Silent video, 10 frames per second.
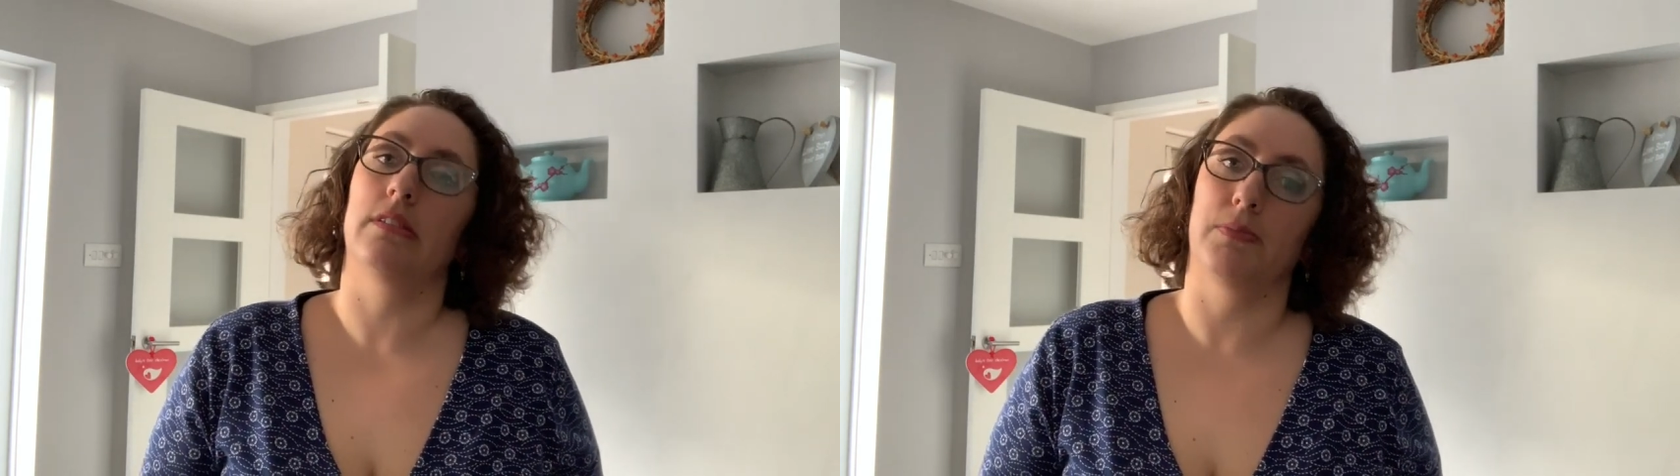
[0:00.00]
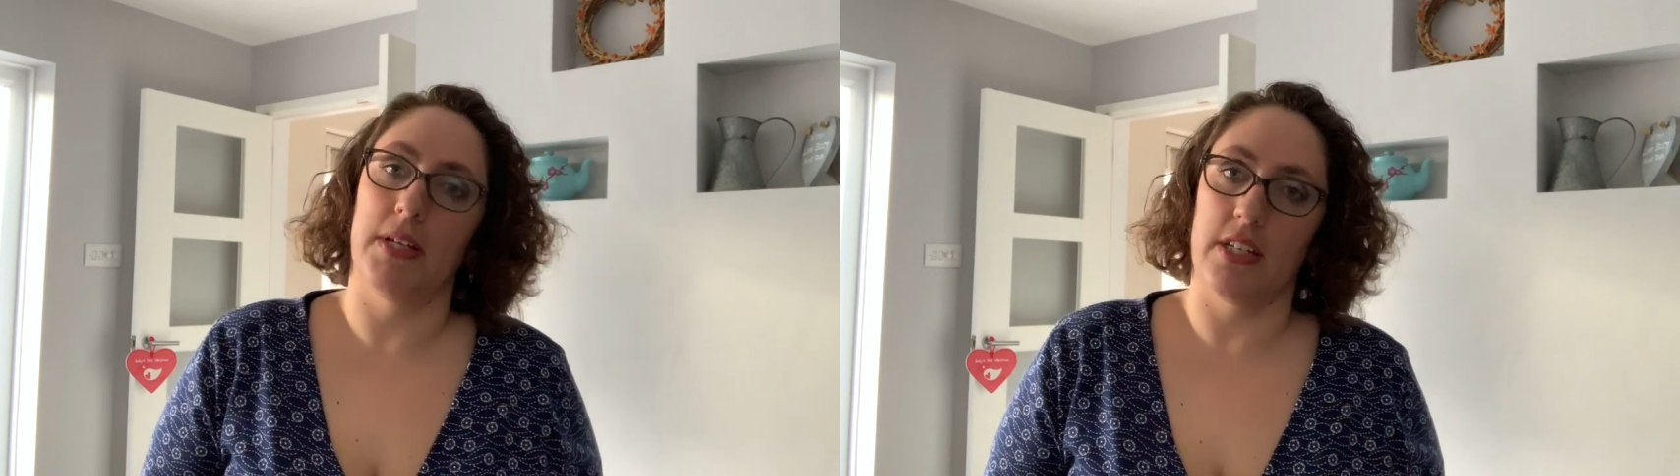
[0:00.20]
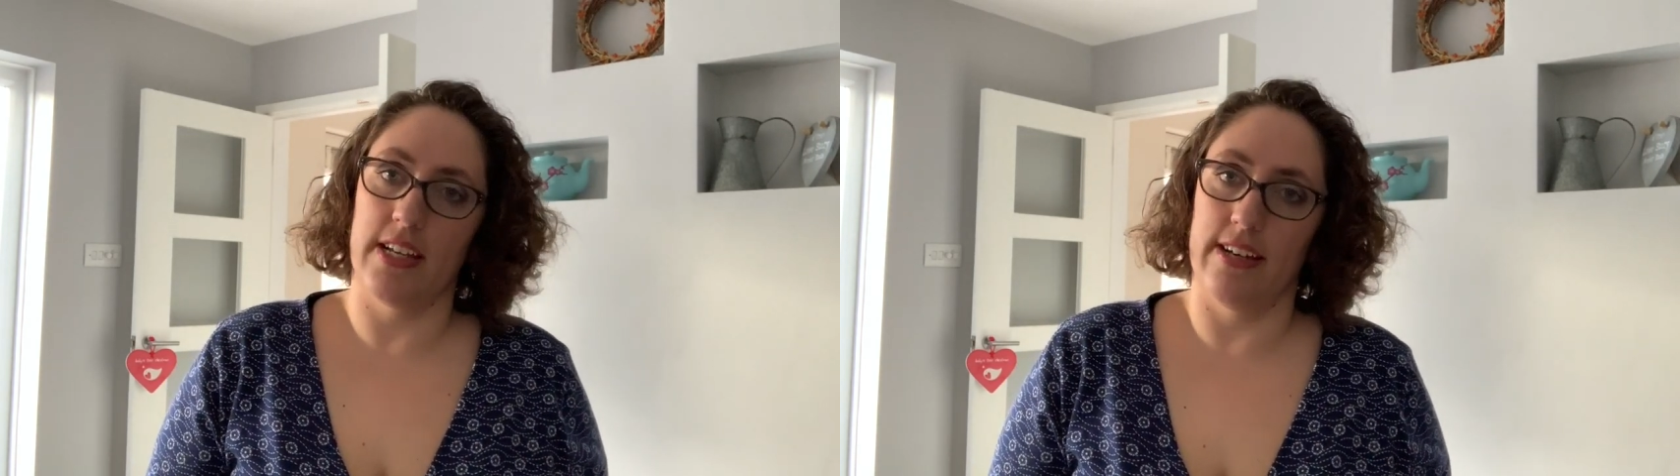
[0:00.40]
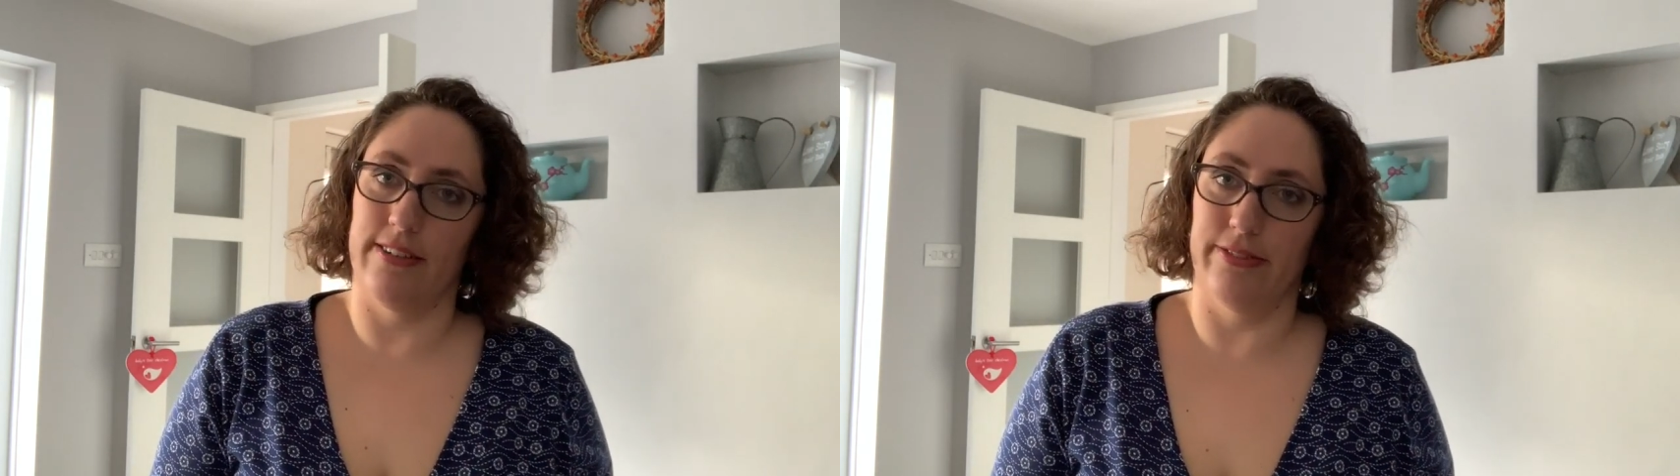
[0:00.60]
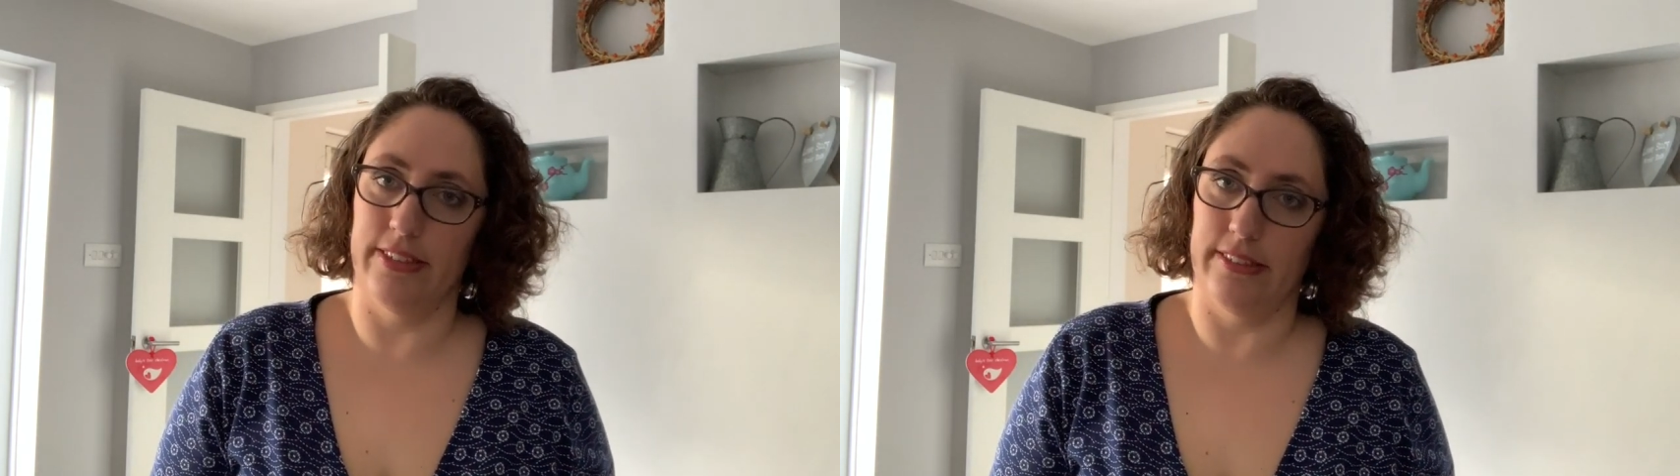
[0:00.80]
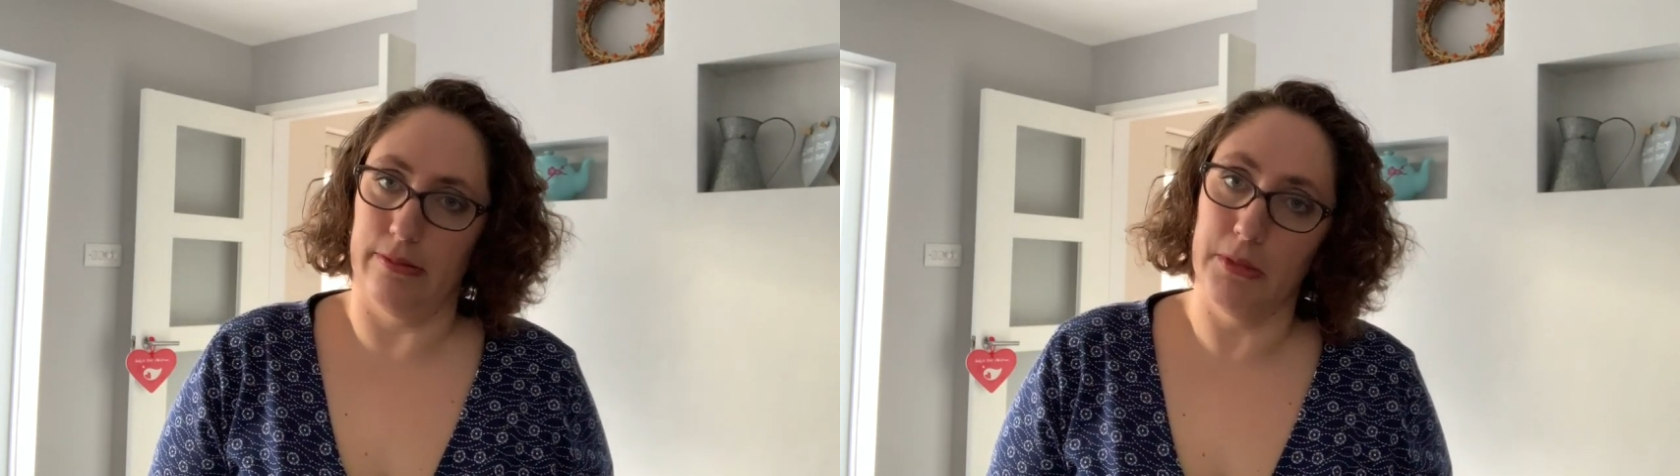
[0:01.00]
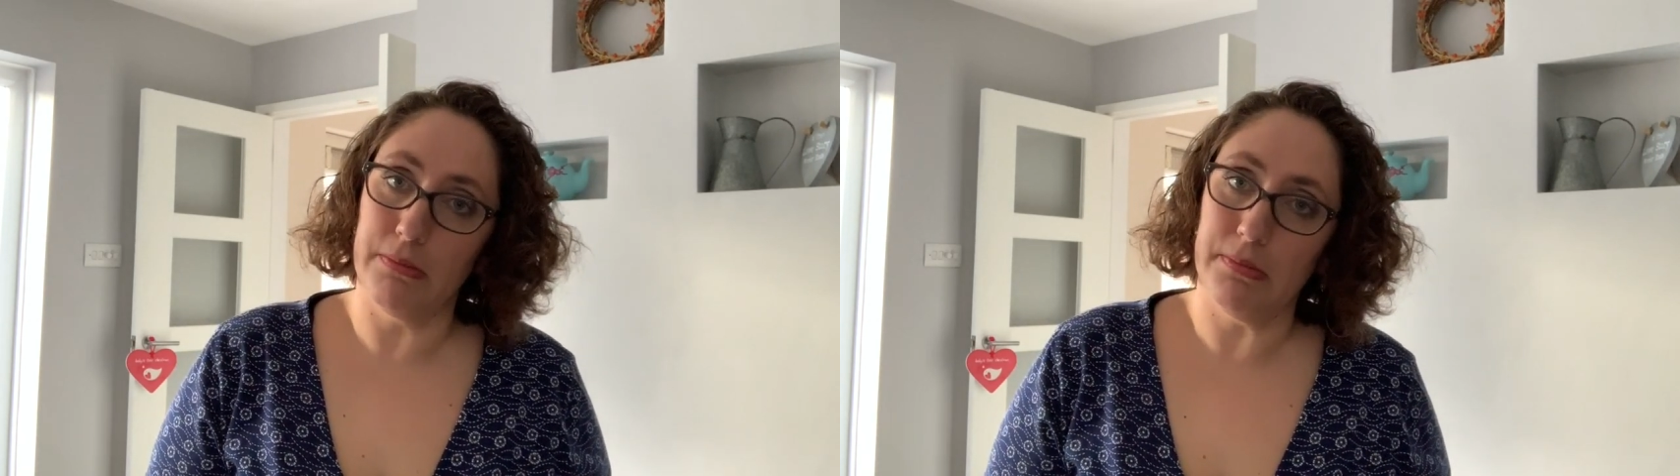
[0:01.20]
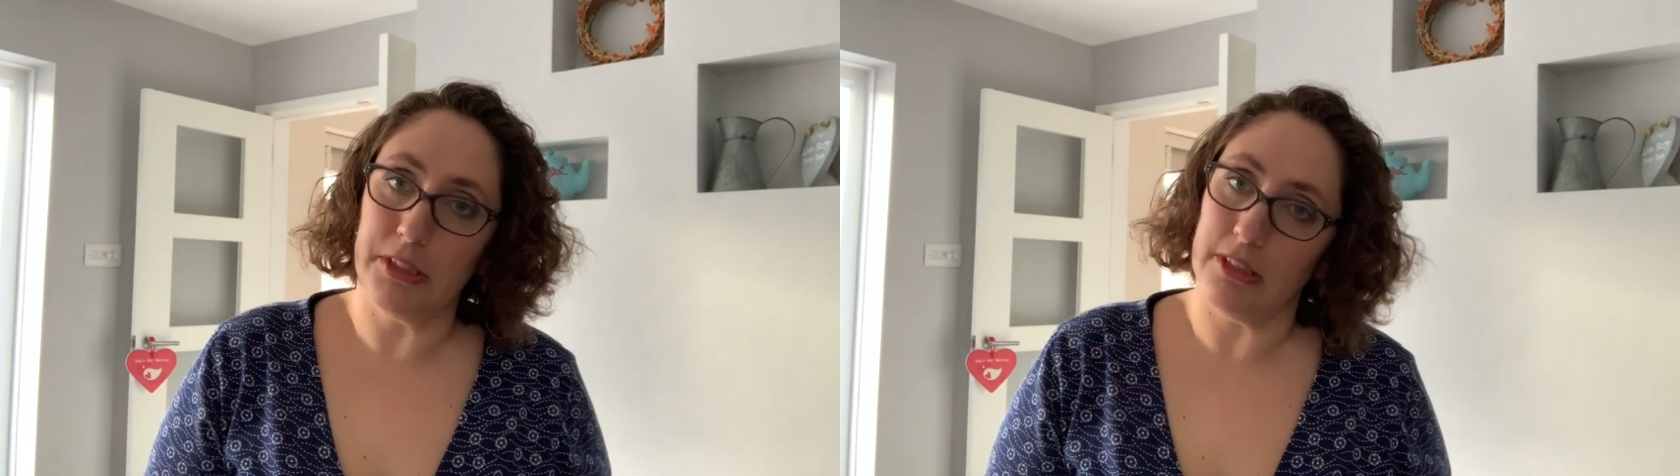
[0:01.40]
especially after the
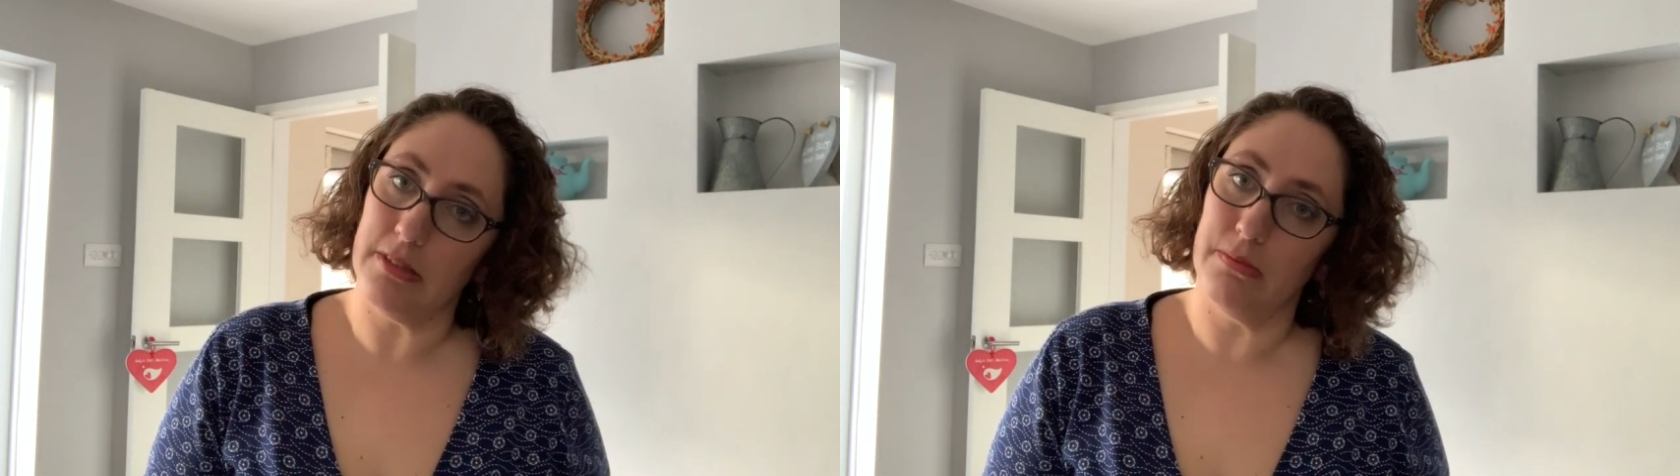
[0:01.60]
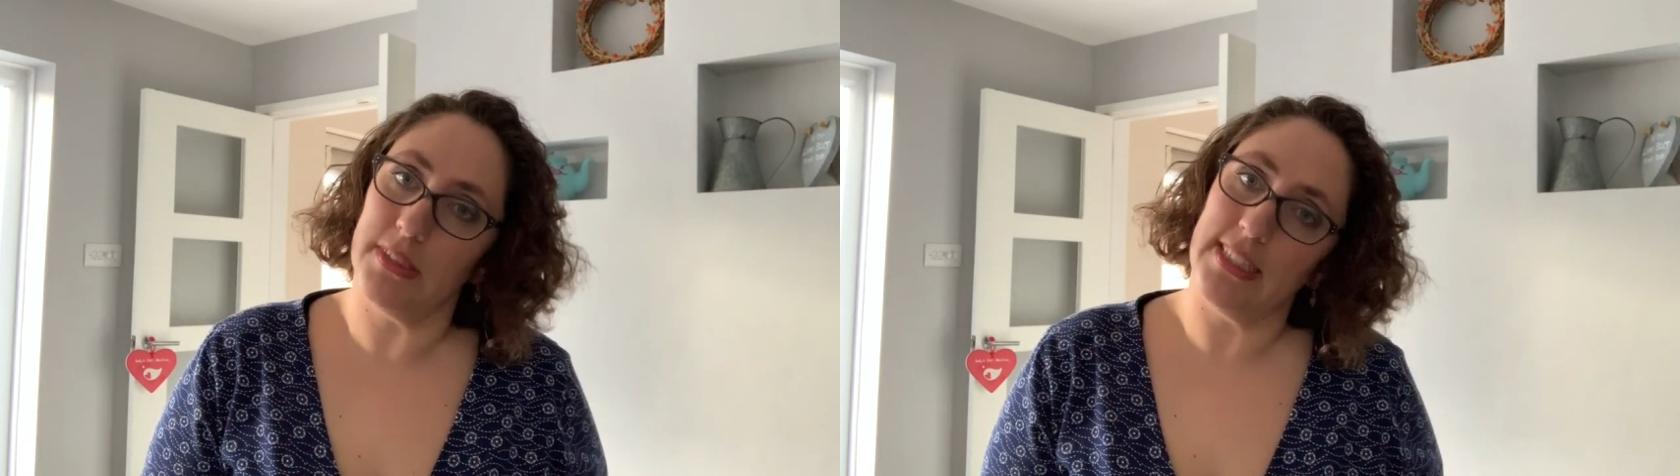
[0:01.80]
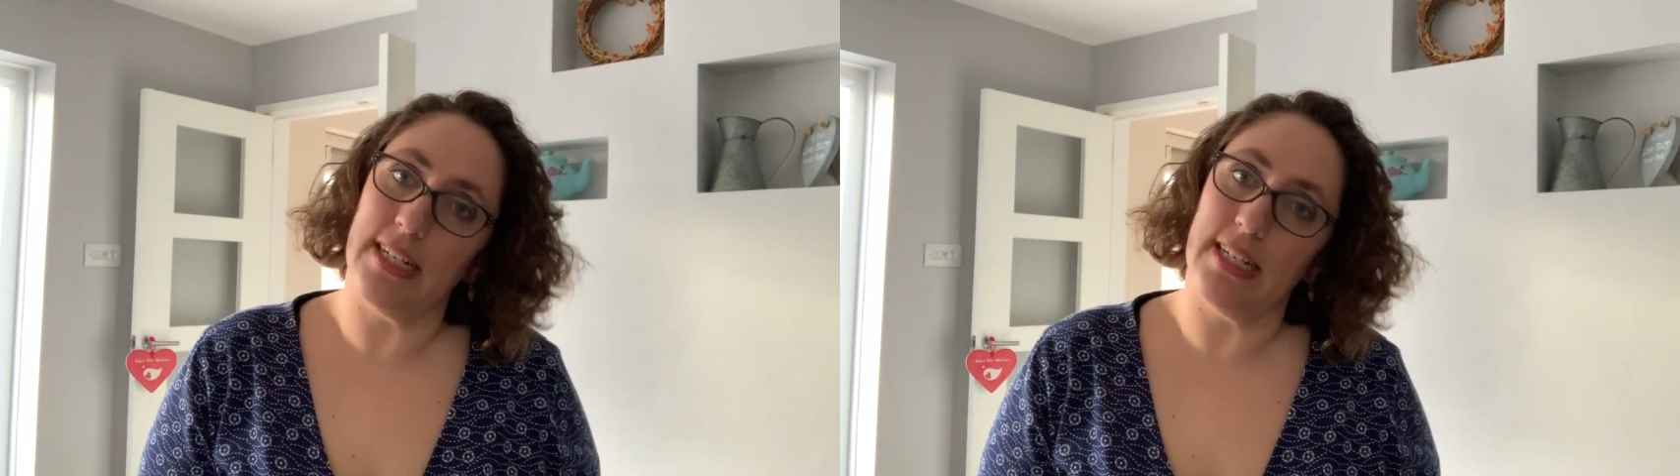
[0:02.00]
mum toms